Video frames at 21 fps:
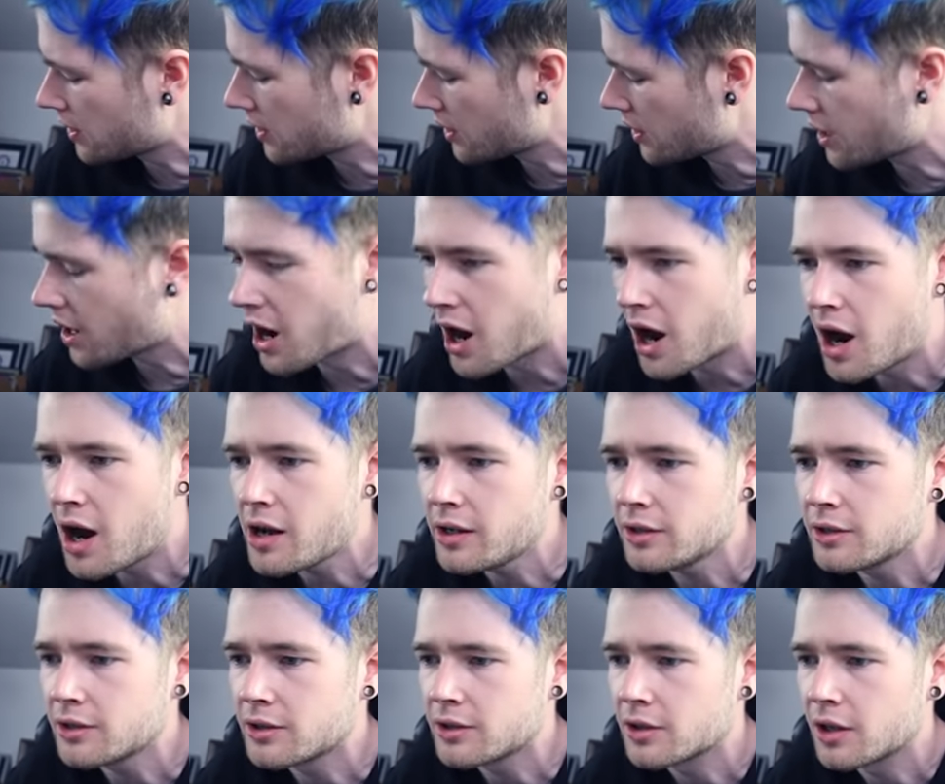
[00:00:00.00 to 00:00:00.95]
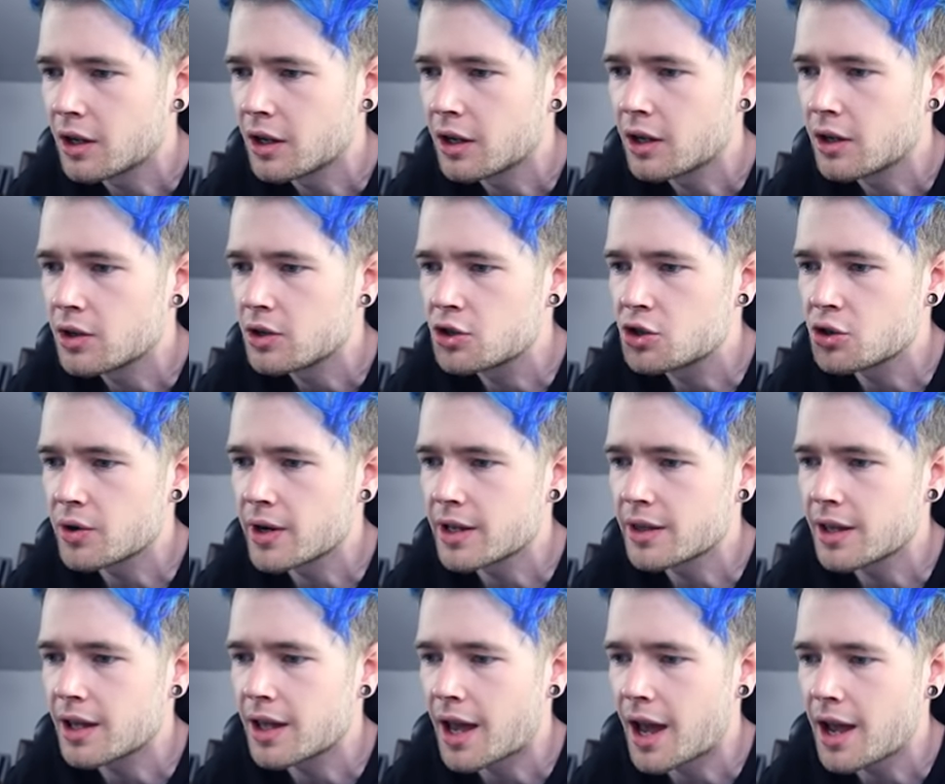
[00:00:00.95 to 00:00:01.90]
another heart
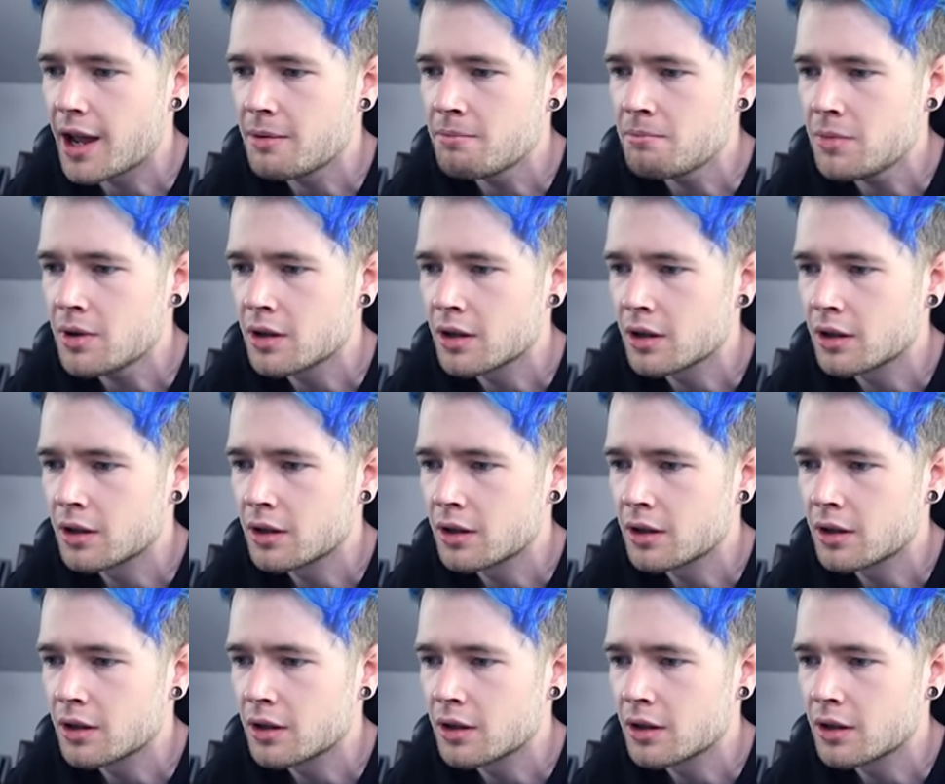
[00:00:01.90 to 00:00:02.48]
during the game.